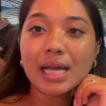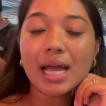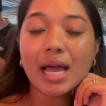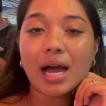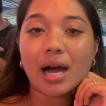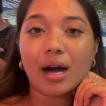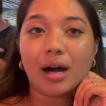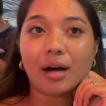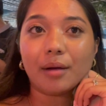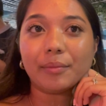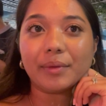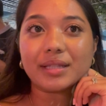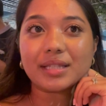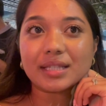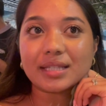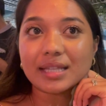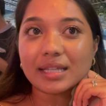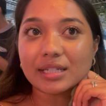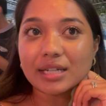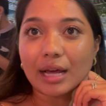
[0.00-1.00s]
Um, it's a
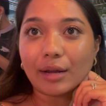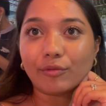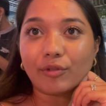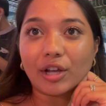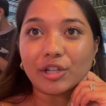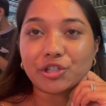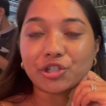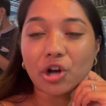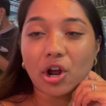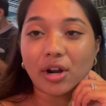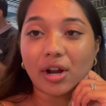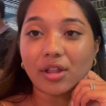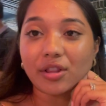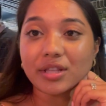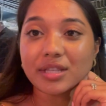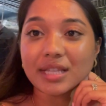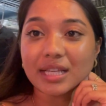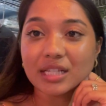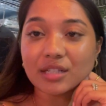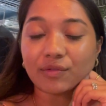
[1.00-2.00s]
sit-down restaurant on the
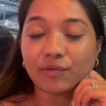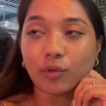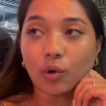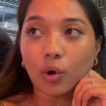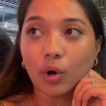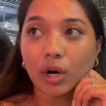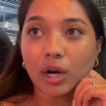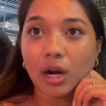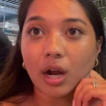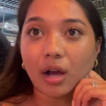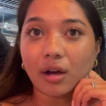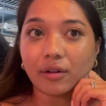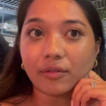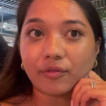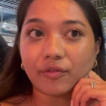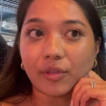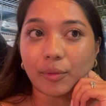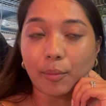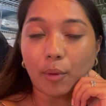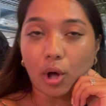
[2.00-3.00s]
sixth floor
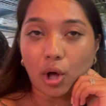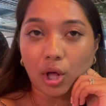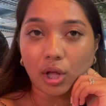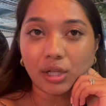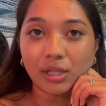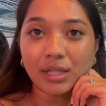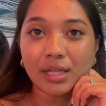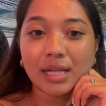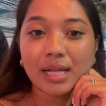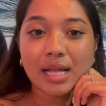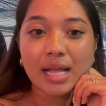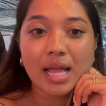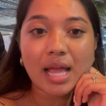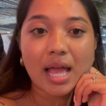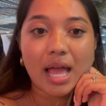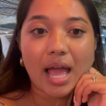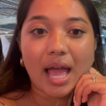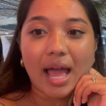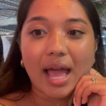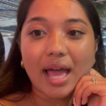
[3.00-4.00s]
of the mall.
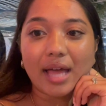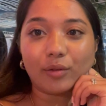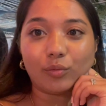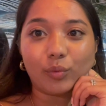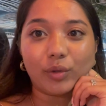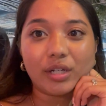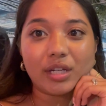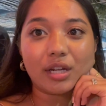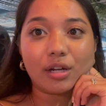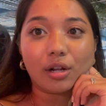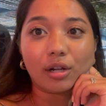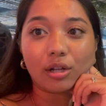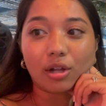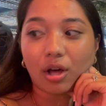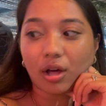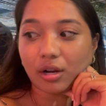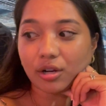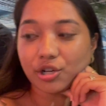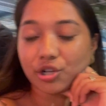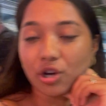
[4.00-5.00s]
And we did a
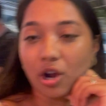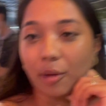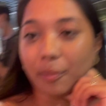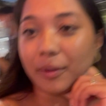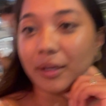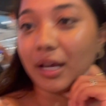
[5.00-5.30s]
lot of shopping,